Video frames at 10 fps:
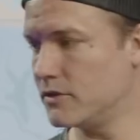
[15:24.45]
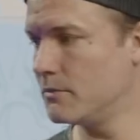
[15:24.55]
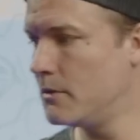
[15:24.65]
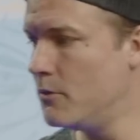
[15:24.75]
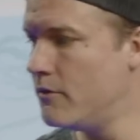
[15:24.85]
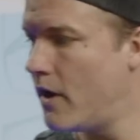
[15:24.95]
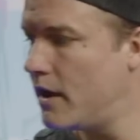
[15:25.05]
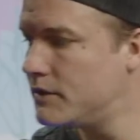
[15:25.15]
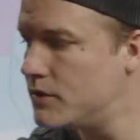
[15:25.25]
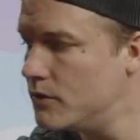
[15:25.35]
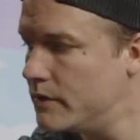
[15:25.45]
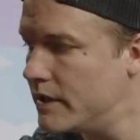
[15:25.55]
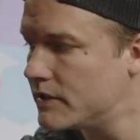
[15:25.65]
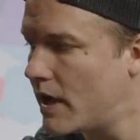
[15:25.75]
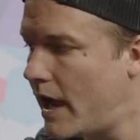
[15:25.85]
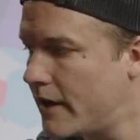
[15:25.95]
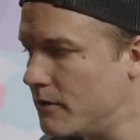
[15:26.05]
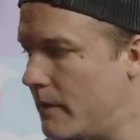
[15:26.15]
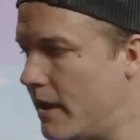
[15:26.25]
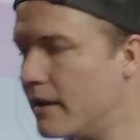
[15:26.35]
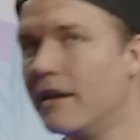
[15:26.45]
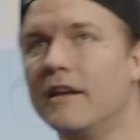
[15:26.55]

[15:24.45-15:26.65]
I'm going to move on to this Iron Man.